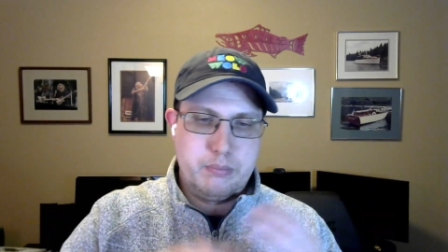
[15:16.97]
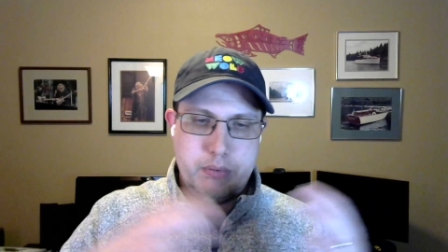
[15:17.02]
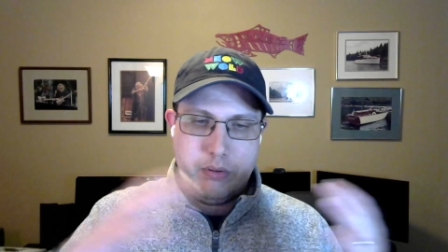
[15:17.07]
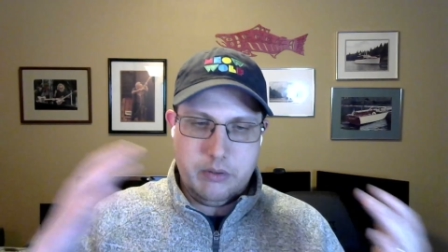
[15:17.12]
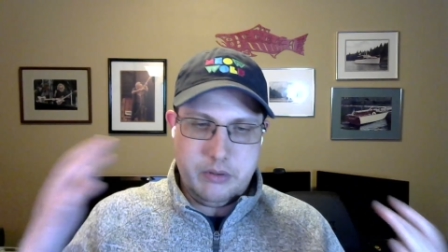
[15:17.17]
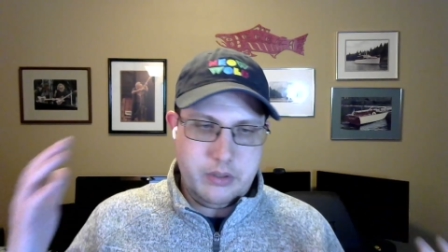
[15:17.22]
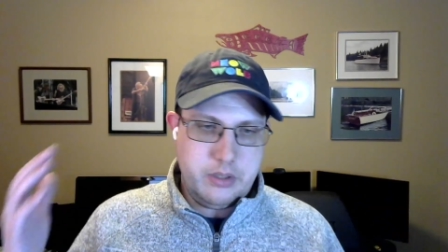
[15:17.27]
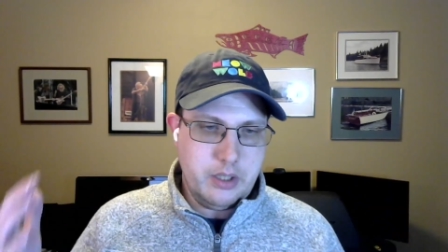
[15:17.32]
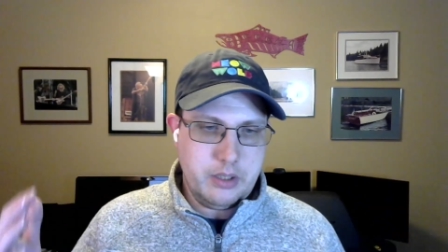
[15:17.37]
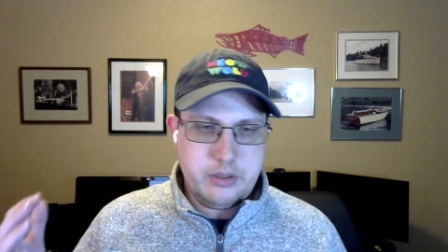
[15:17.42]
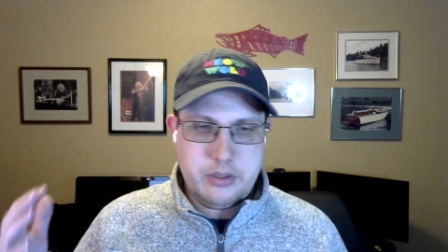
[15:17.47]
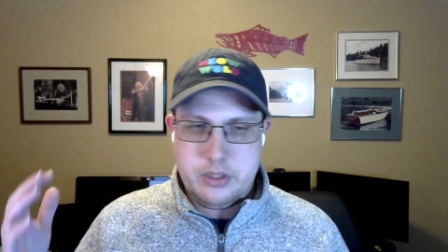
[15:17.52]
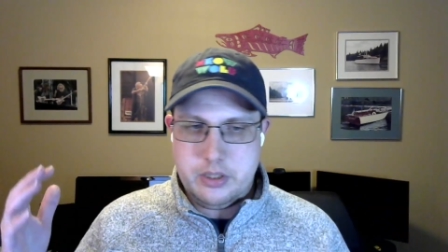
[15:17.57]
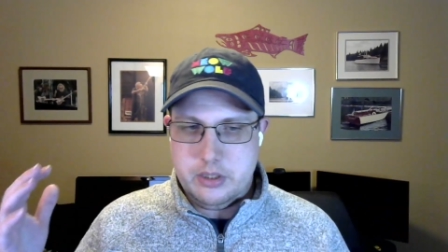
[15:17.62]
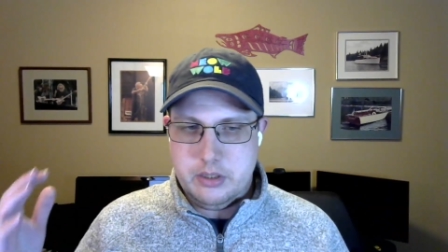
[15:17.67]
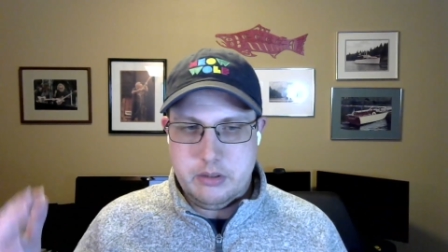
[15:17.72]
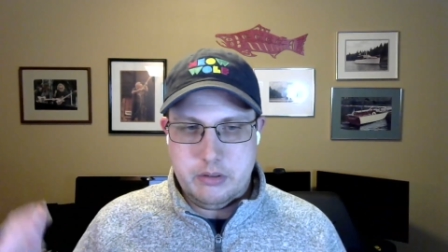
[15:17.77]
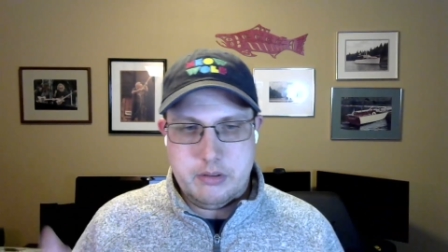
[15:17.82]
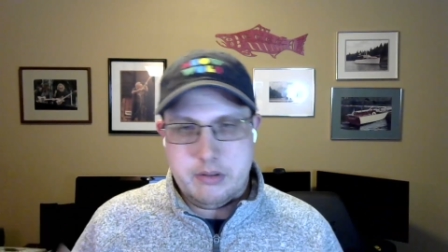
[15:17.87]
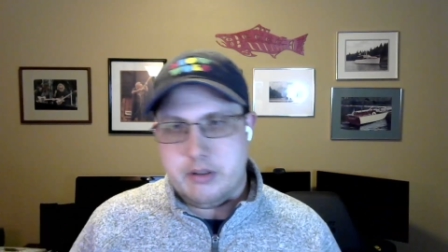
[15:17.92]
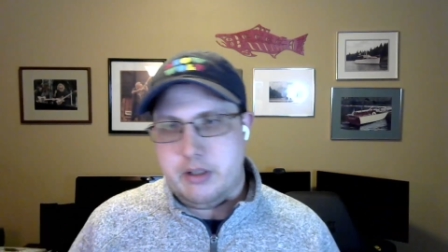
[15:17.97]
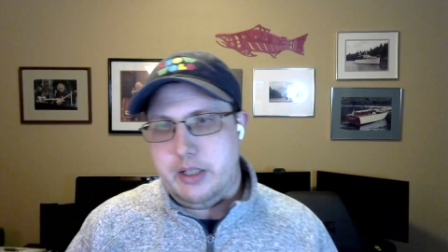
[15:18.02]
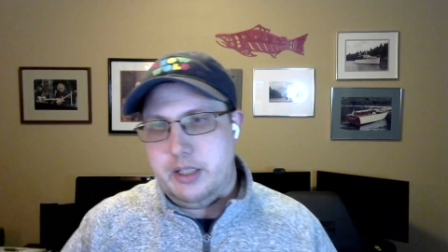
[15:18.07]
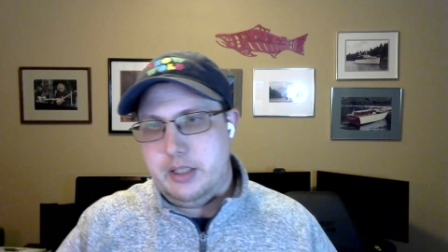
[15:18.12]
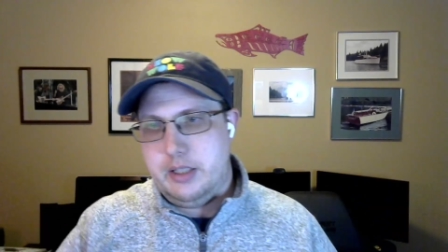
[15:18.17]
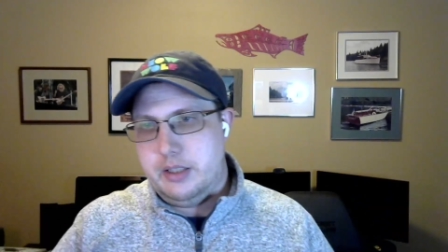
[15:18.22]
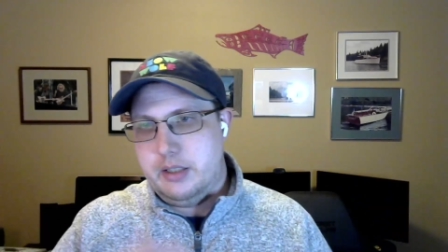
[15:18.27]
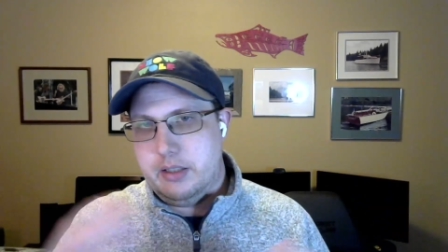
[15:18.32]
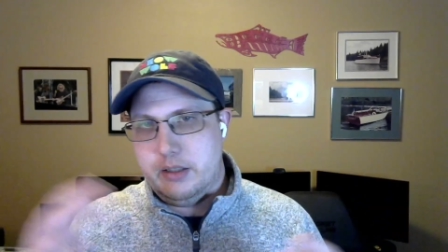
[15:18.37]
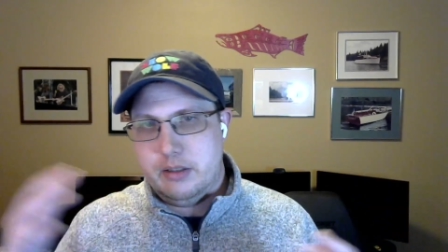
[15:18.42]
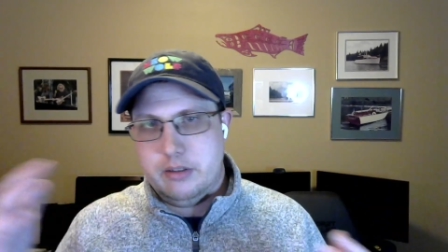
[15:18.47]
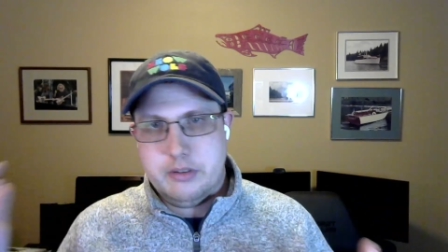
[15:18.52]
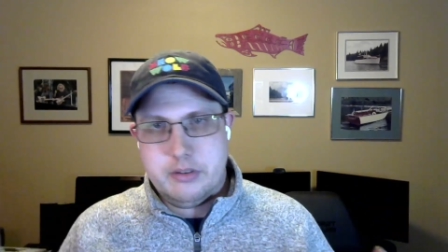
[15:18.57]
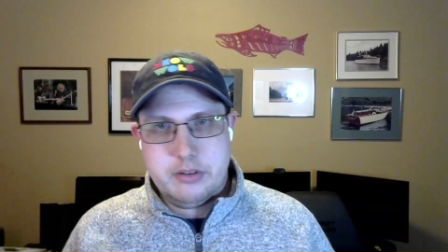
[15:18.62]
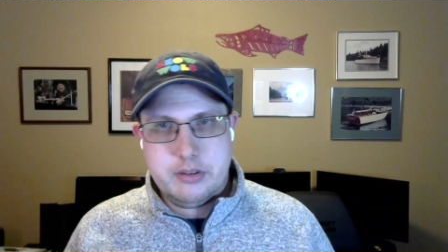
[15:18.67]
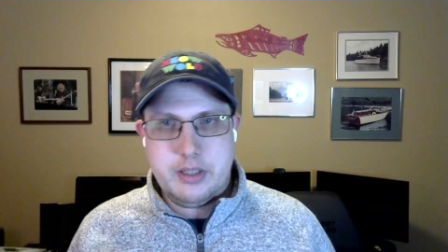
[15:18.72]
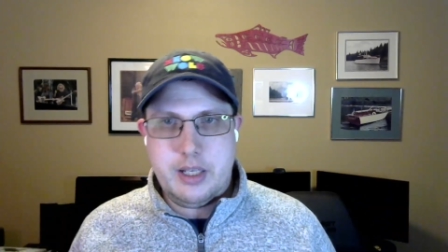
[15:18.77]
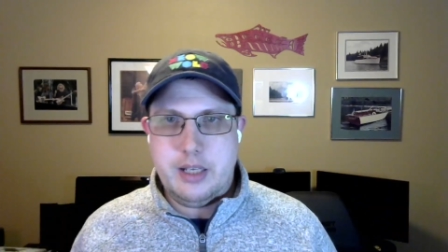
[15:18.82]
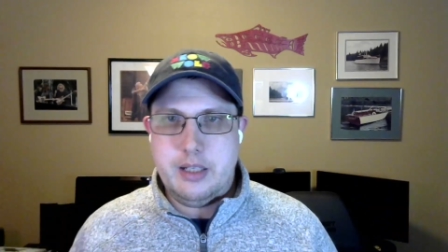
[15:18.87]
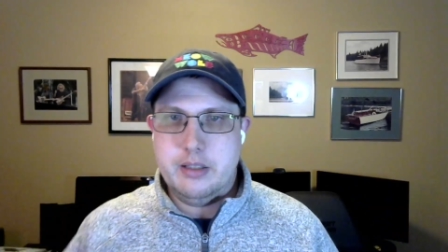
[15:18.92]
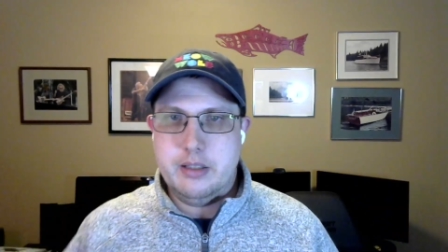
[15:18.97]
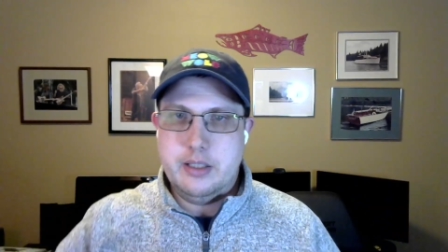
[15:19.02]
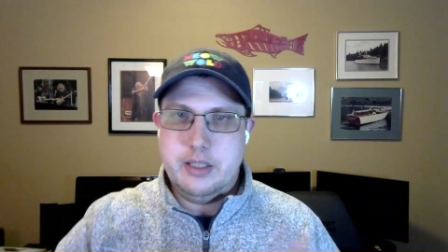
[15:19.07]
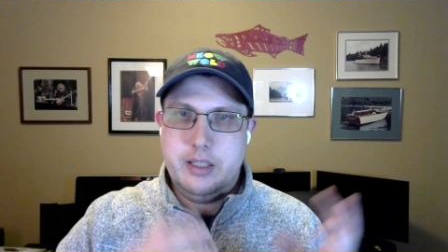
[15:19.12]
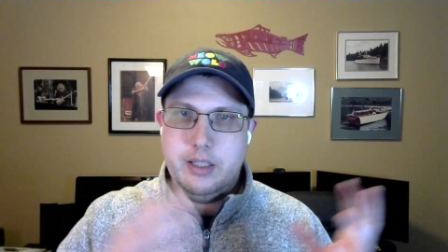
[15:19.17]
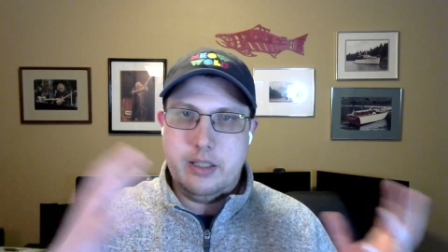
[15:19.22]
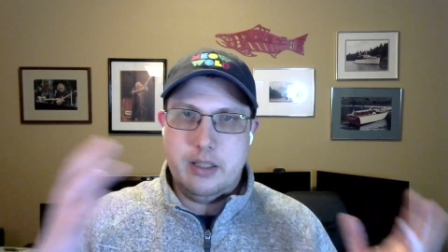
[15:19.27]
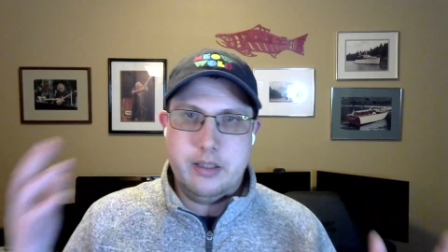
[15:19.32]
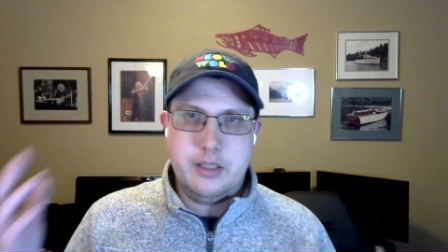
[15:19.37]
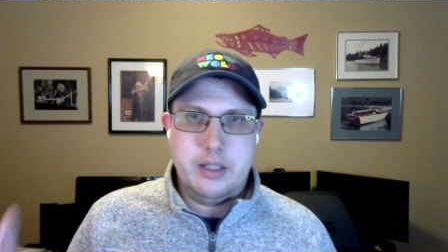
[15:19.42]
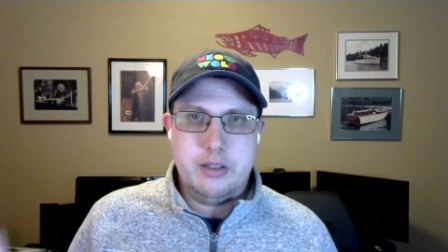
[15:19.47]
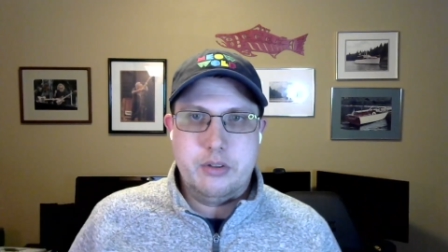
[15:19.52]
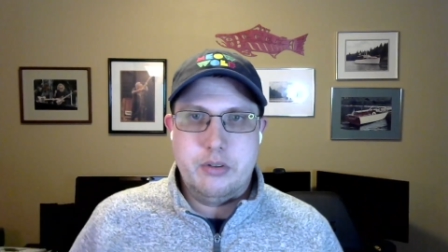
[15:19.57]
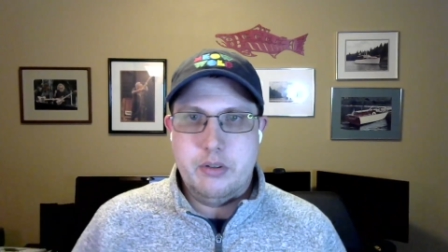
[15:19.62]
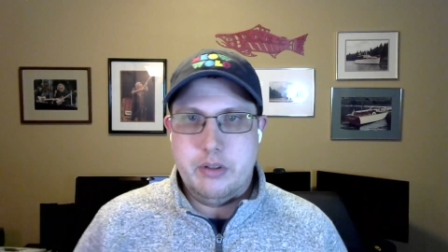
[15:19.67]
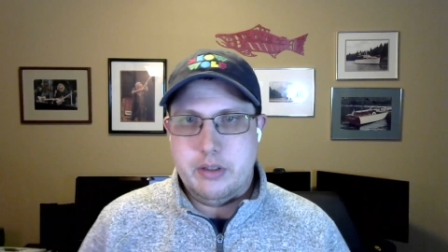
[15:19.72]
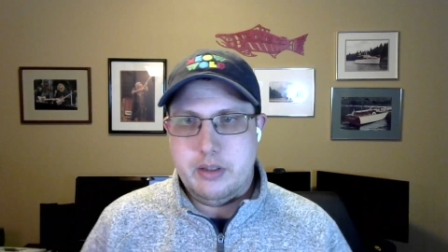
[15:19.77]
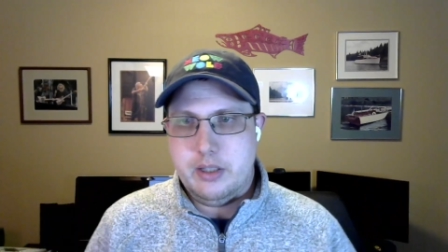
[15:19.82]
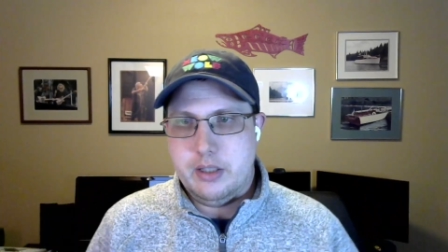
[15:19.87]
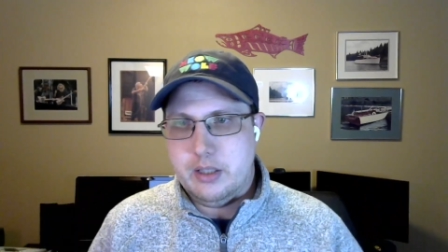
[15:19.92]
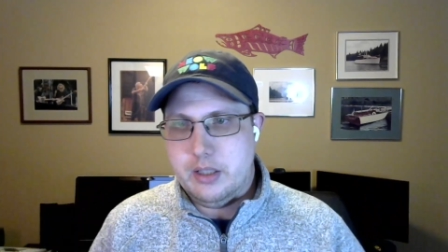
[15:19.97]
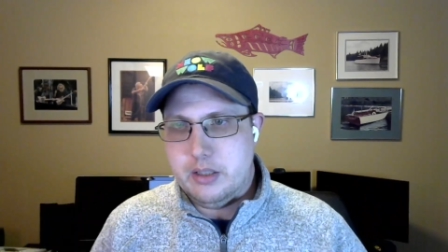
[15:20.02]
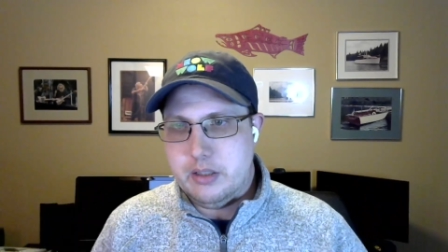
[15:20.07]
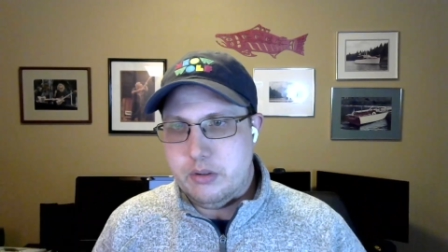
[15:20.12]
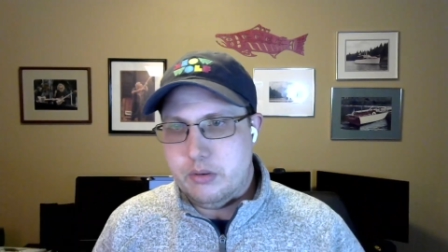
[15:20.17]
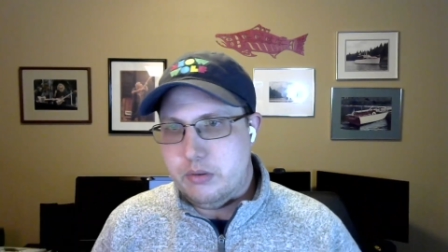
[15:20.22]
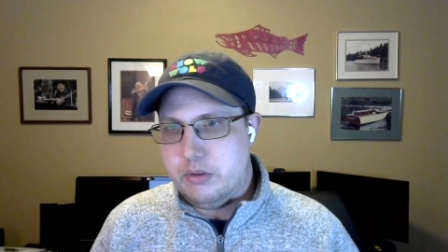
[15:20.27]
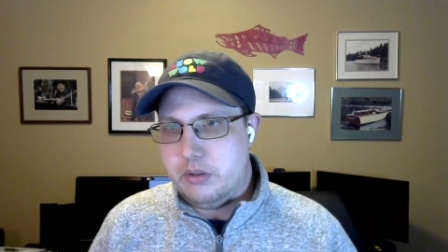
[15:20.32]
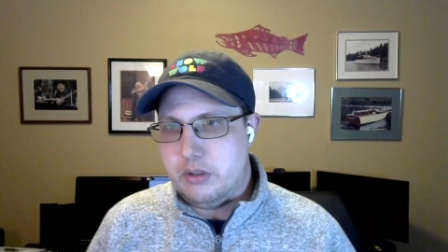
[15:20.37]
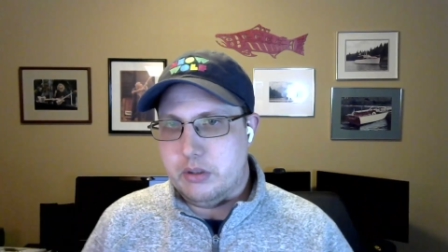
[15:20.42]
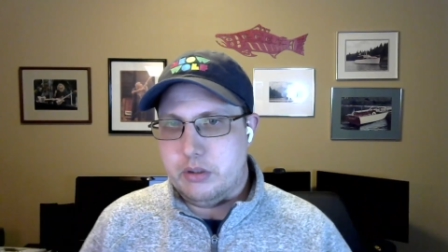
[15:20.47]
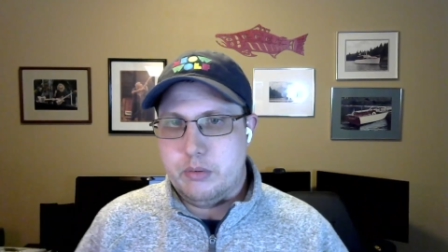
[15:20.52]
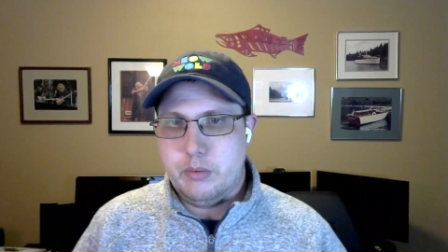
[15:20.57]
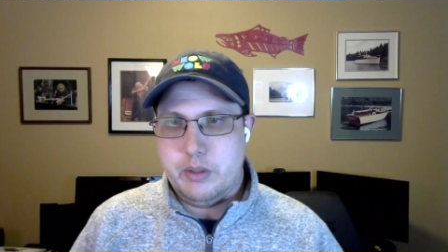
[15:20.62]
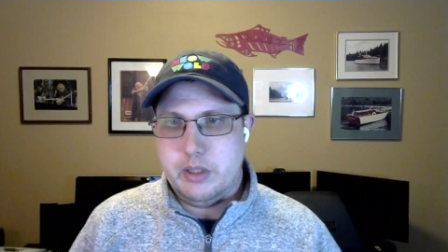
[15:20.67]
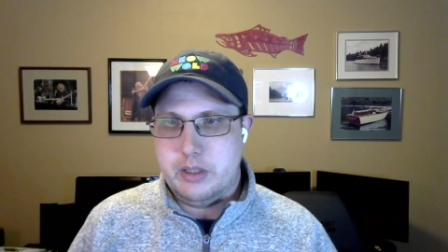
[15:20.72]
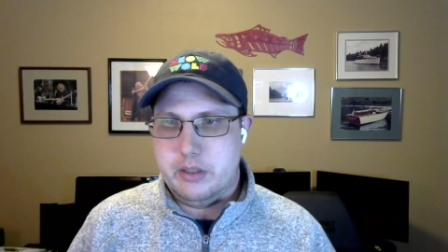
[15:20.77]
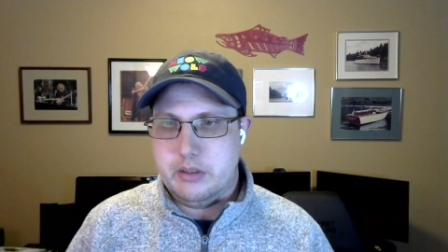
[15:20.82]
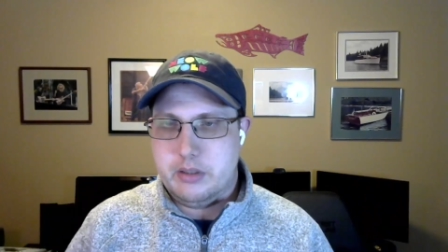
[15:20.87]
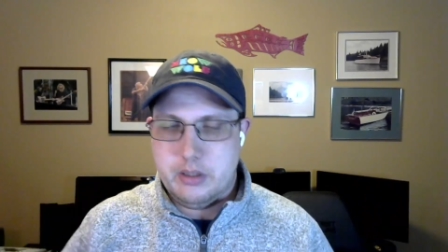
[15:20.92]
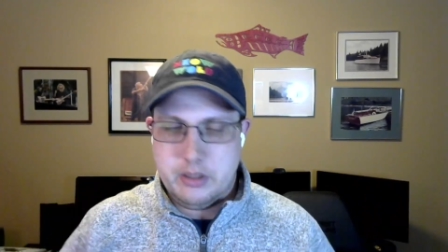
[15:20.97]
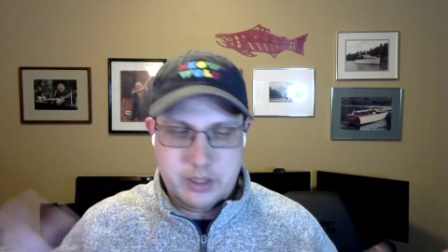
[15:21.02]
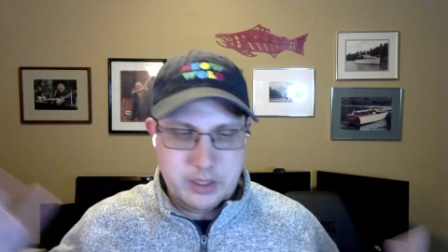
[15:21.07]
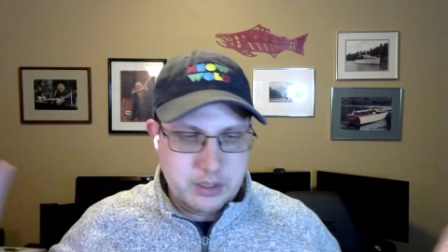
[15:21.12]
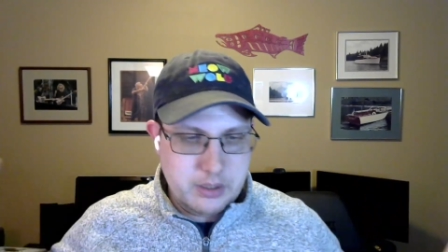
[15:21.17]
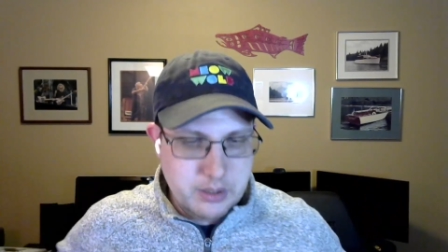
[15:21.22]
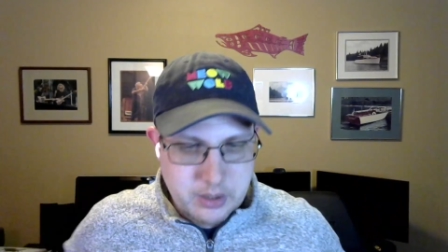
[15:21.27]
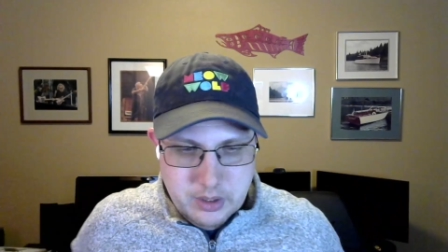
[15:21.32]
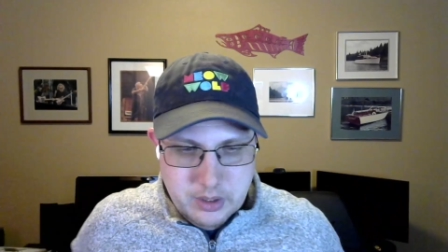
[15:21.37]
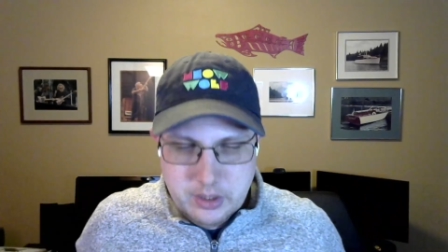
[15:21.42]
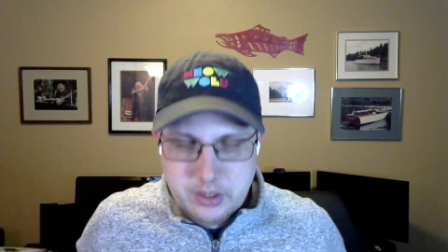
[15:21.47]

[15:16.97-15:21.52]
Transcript: production grade and scaling and that sort of thing and you just wanted to like